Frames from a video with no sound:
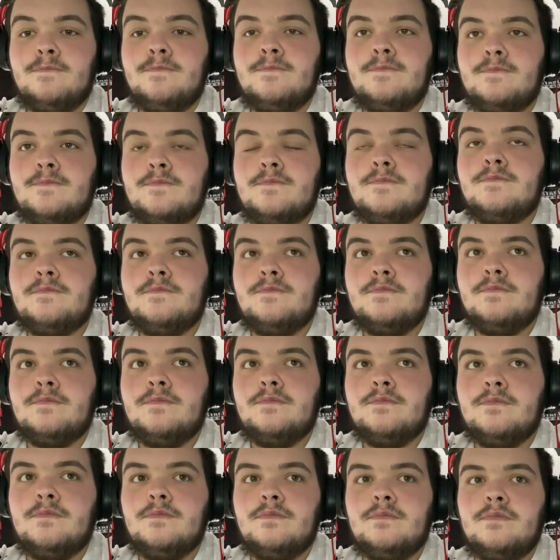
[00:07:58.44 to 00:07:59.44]

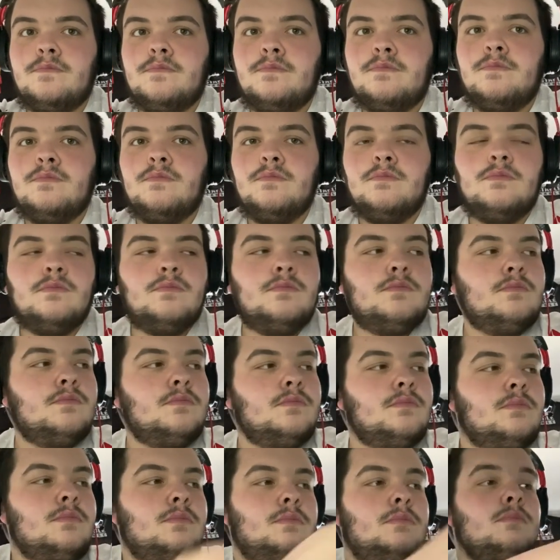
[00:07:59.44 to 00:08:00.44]

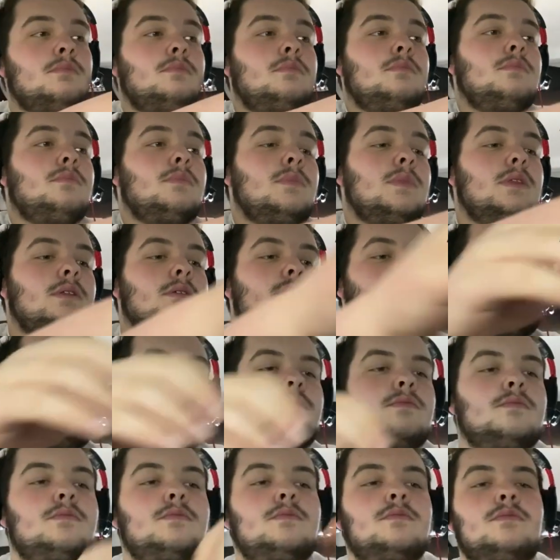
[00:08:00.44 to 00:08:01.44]

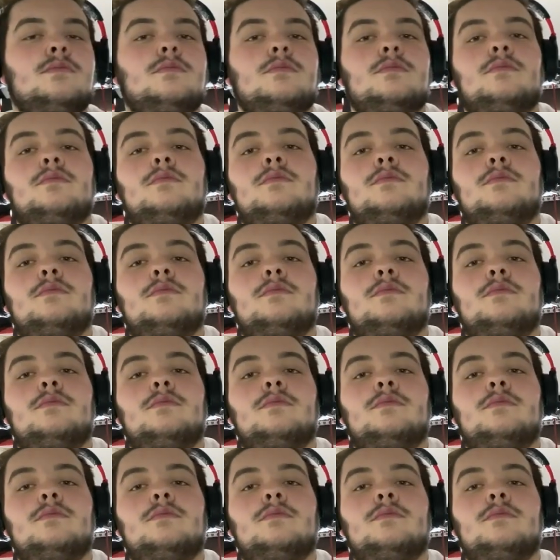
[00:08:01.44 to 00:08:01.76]
(not speaking)